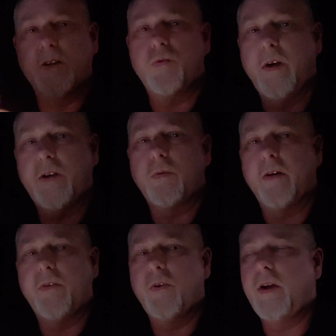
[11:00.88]
this week's
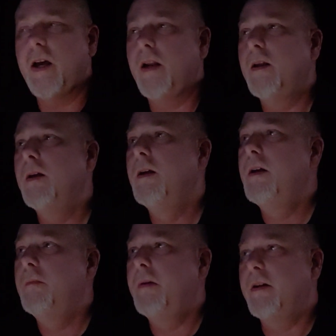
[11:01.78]
revenue yet
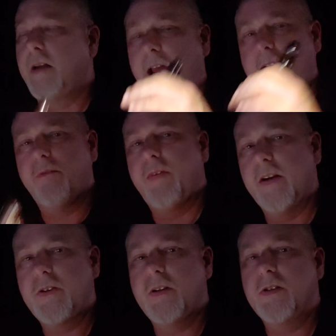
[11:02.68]
because I haven't
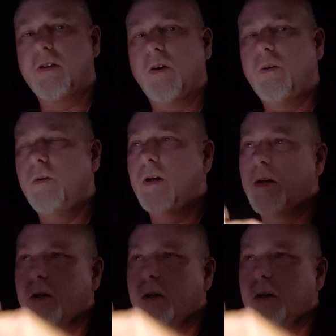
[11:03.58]
finished this load.